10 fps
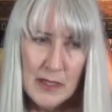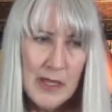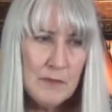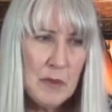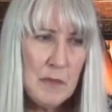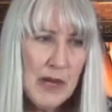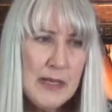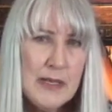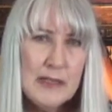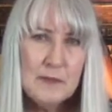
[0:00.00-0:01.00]
and
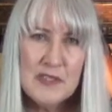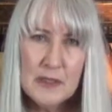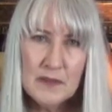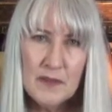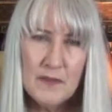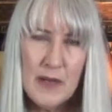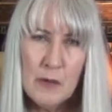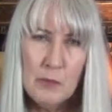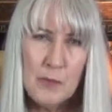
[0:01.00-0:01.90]
reminding themselves of how